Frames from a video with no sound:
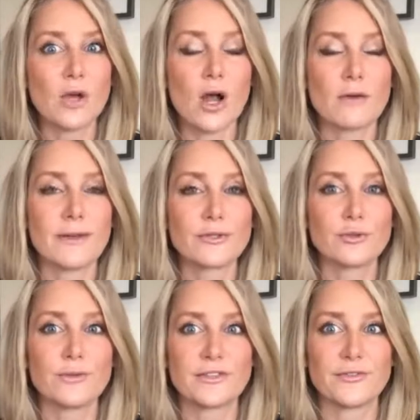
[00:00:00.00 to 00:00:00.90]
car
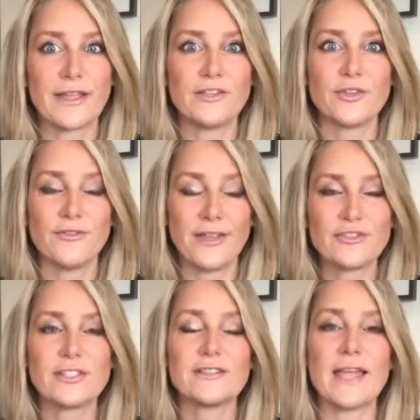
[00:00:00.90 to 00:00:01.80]
rental
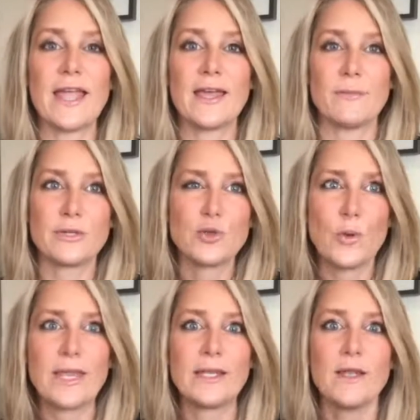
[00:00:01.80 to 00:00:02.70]
reservations
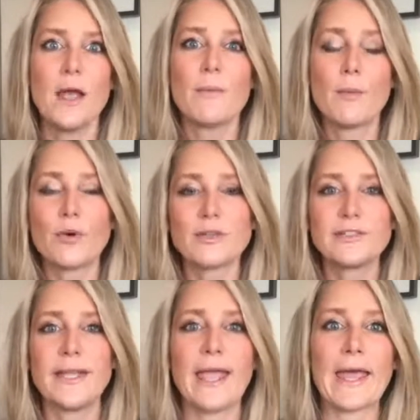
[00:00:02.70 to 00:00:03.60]
between Memorial
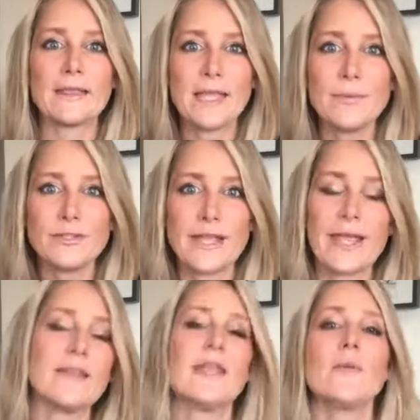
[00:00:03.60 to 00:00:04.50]
Day and Labor
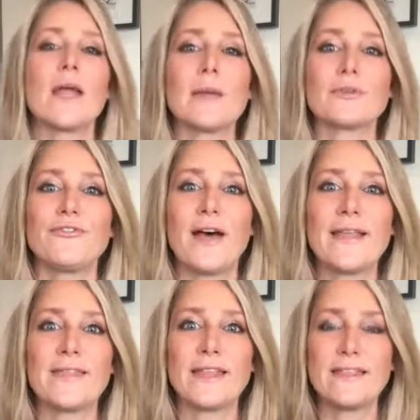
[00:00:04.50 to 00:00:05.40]
Day. And they were able to
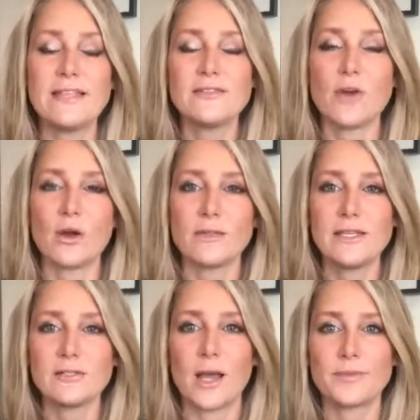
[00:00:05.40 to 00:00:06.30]
find that these are
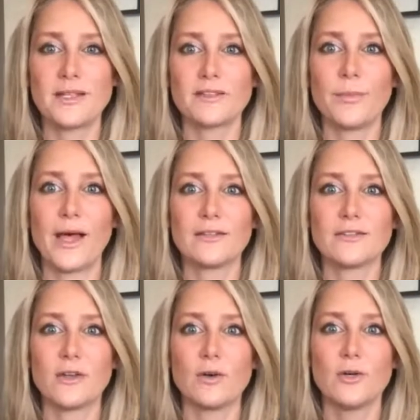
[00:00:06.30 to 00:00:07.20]
the top 10 spots.
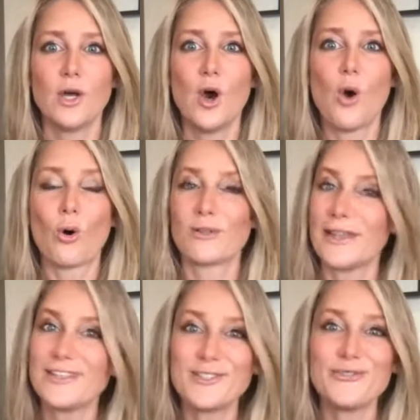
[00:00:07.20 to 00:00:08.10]
So
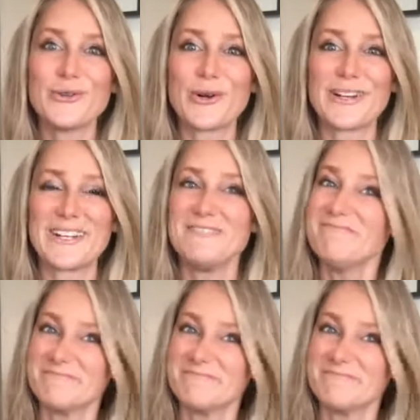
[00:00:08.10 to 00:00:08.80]
Orlando, Florida,